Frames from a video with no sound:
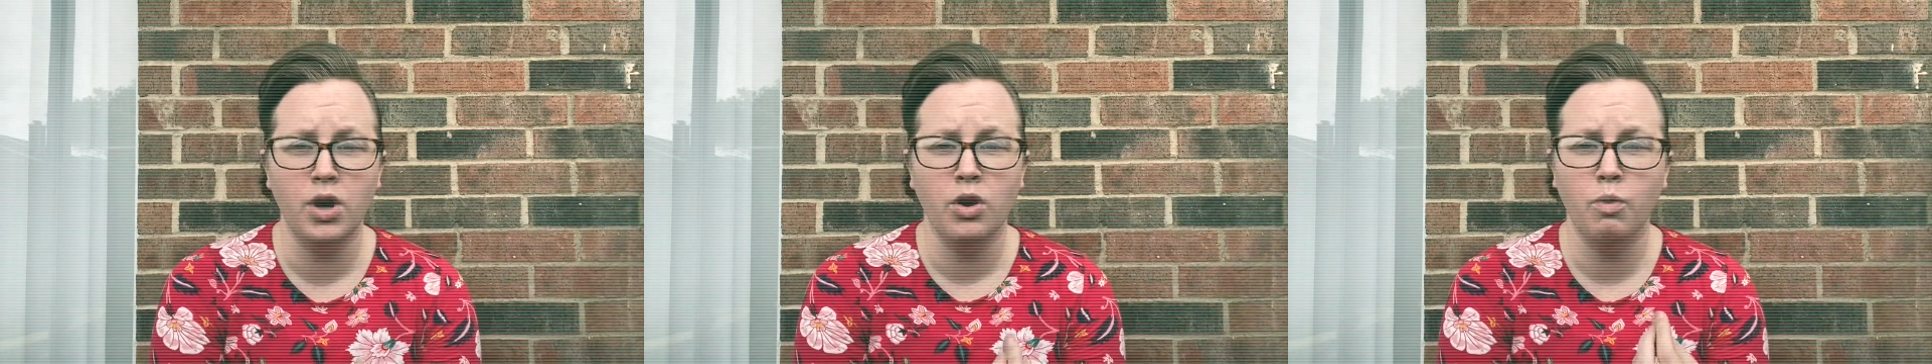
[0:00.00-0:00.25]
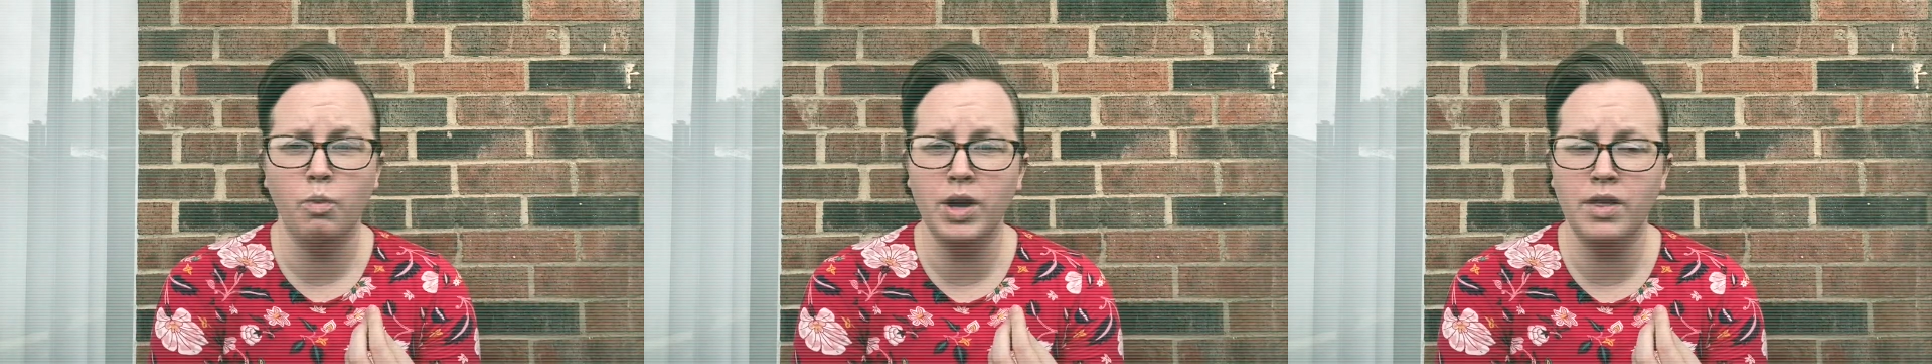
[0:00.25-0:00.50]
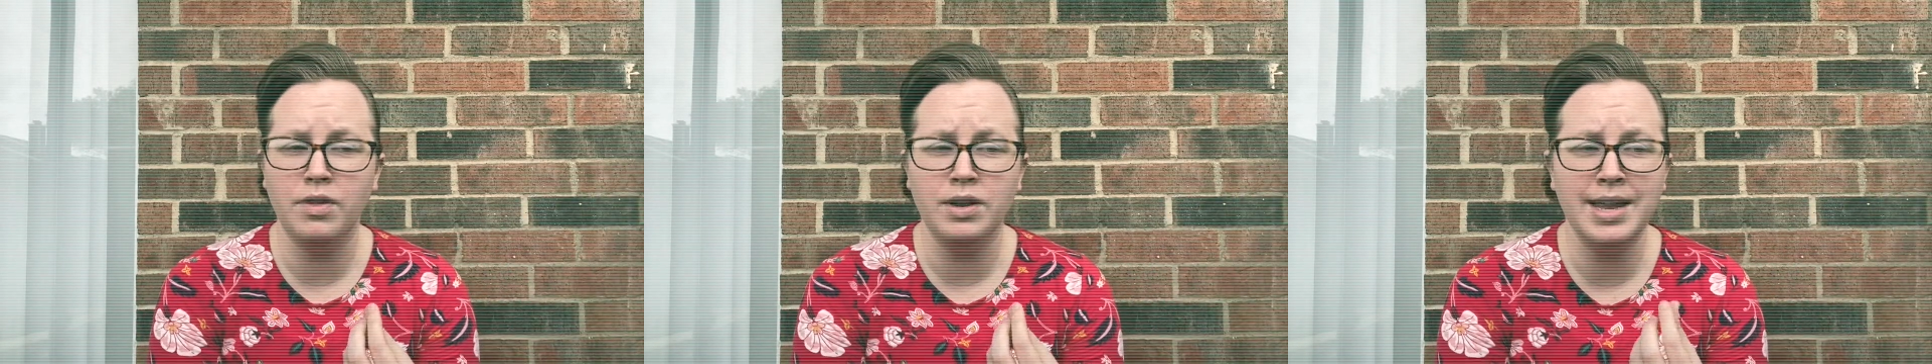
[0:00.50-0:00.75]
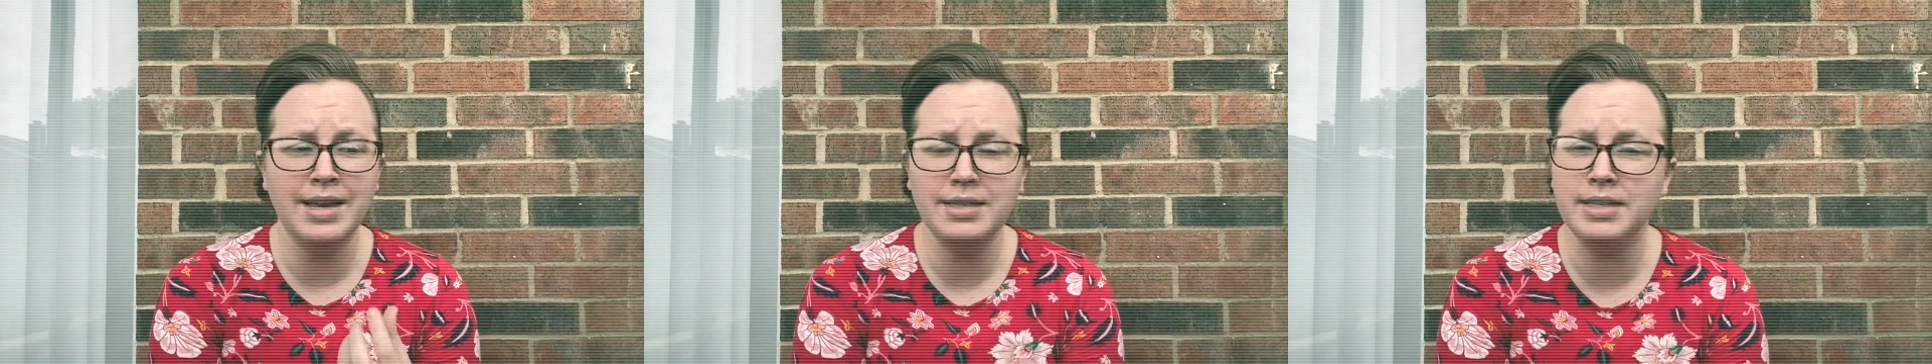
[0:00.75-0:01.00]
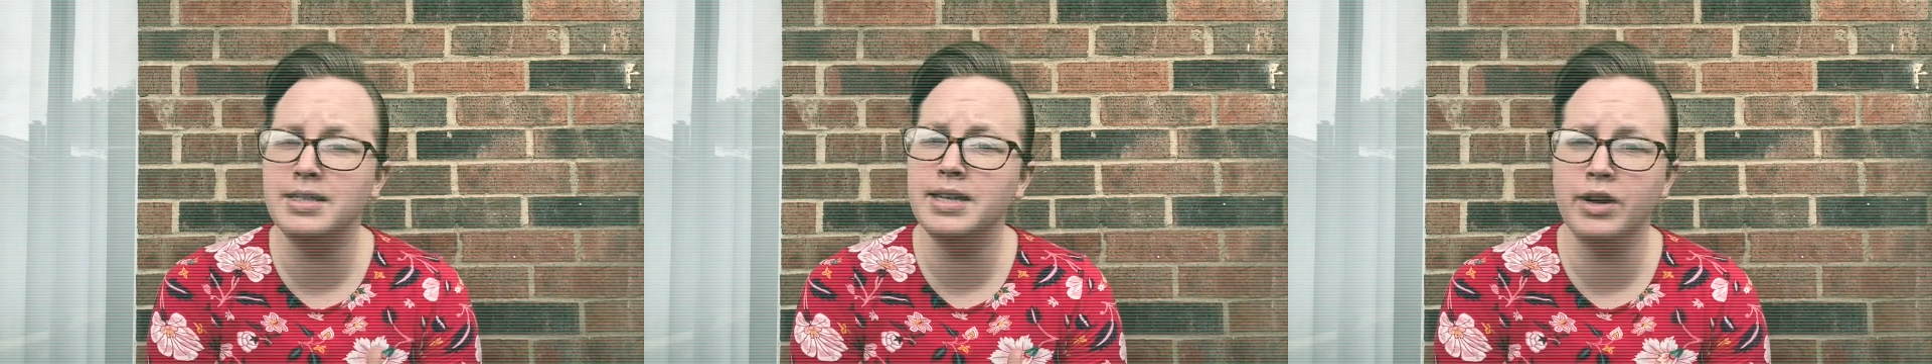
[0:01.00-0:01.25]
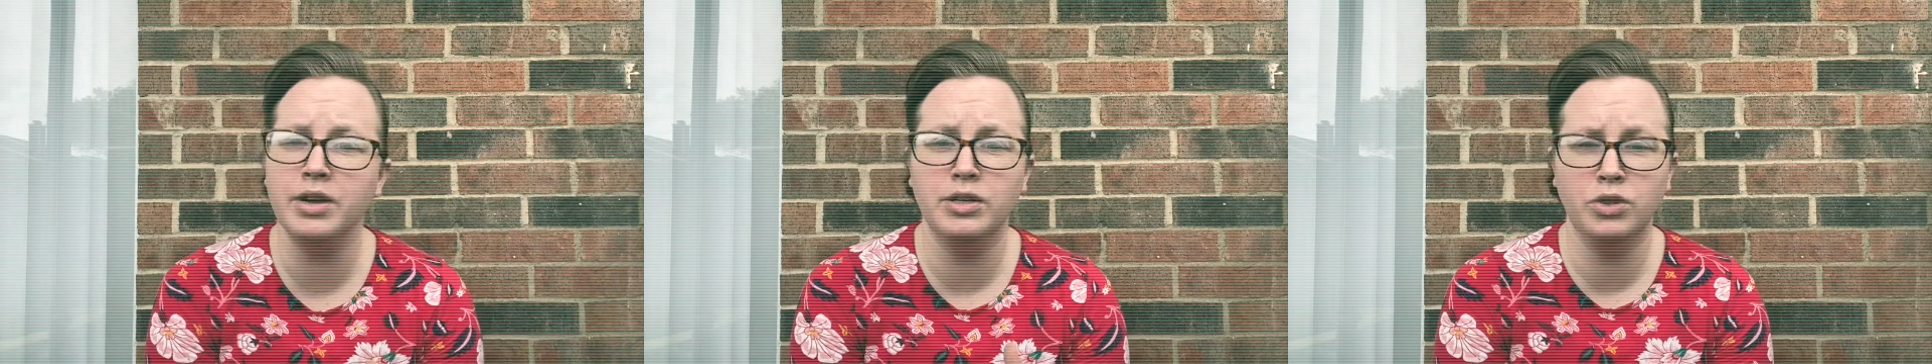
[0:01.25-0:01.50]
with
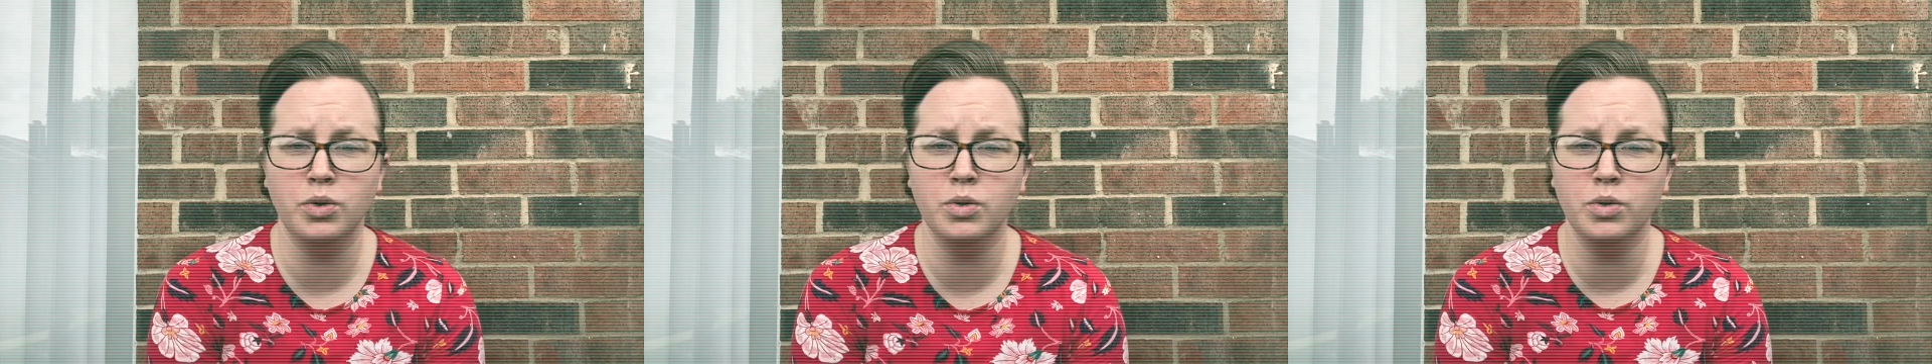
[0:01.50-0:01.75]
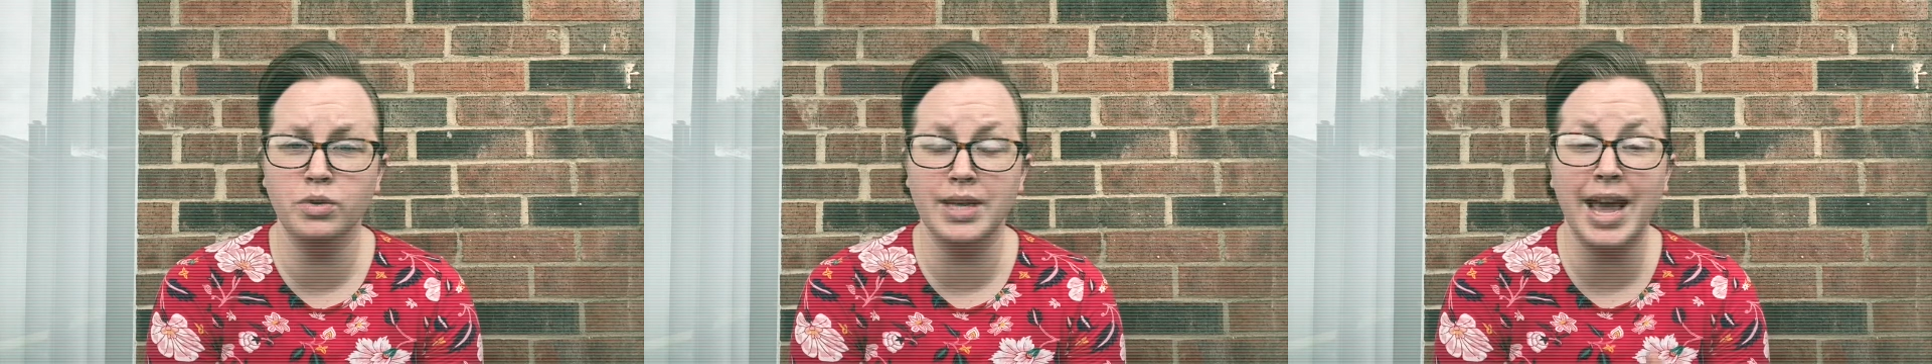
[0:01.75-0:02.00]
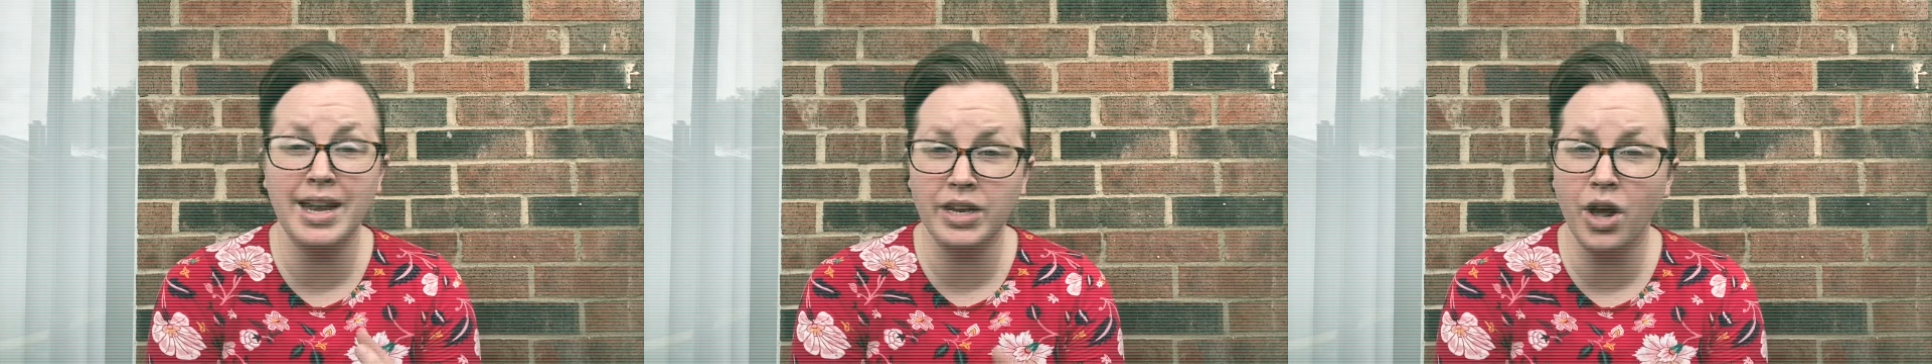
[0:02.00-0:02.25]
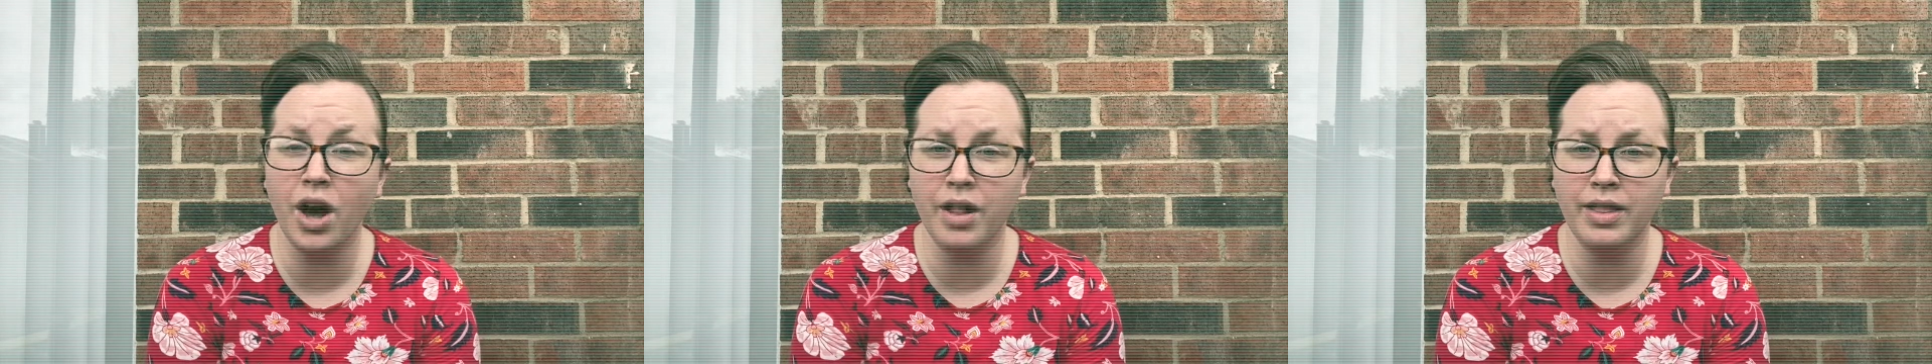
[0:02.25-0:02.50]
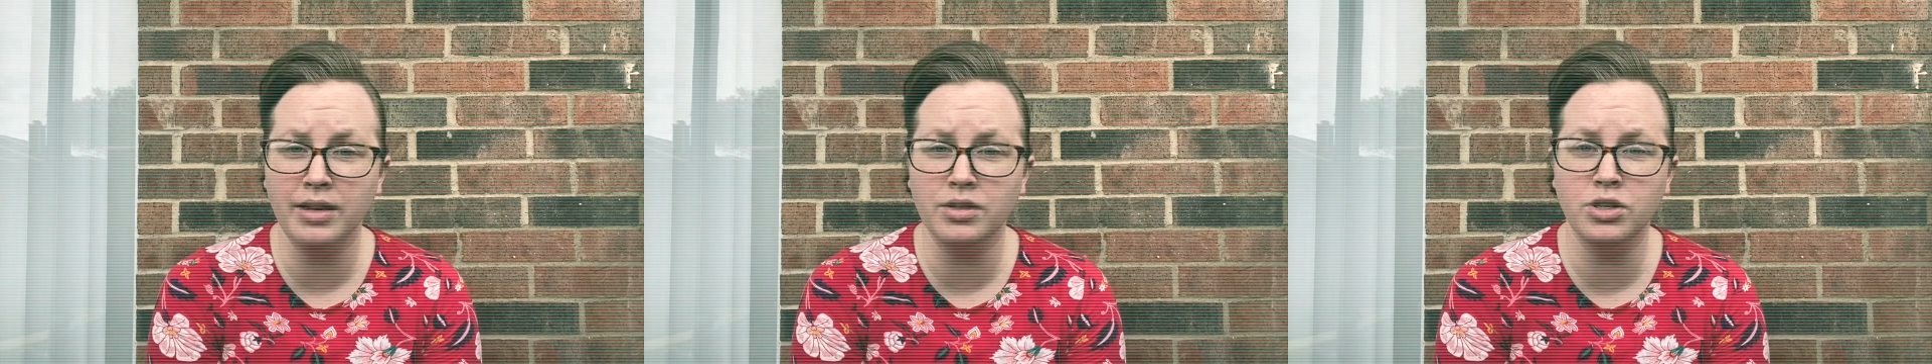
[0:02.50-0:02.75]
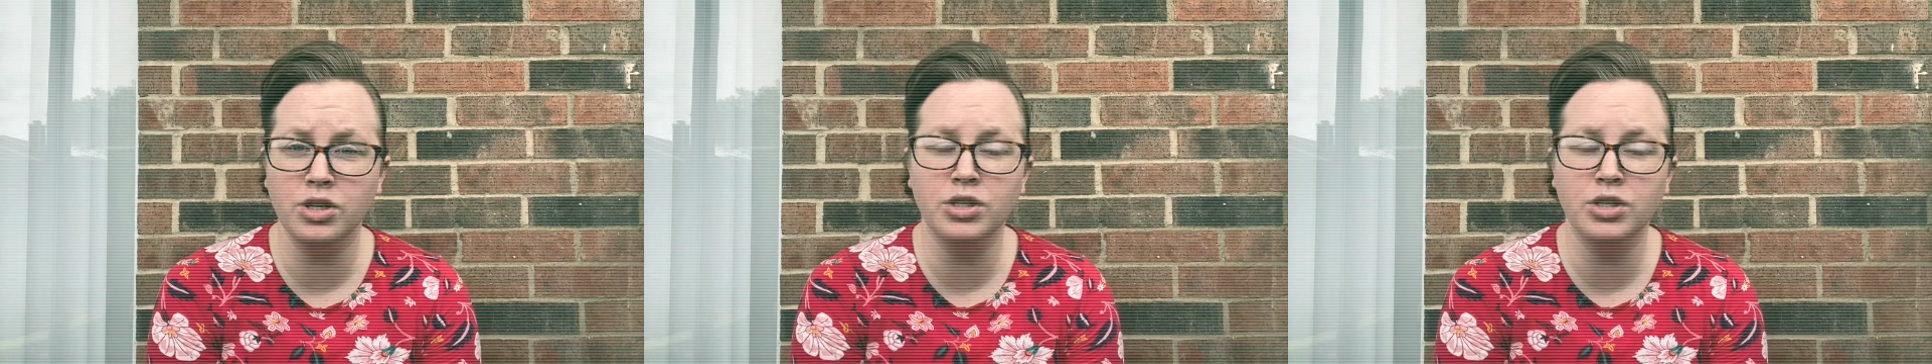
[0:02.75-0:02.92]
necessary tools and knowledge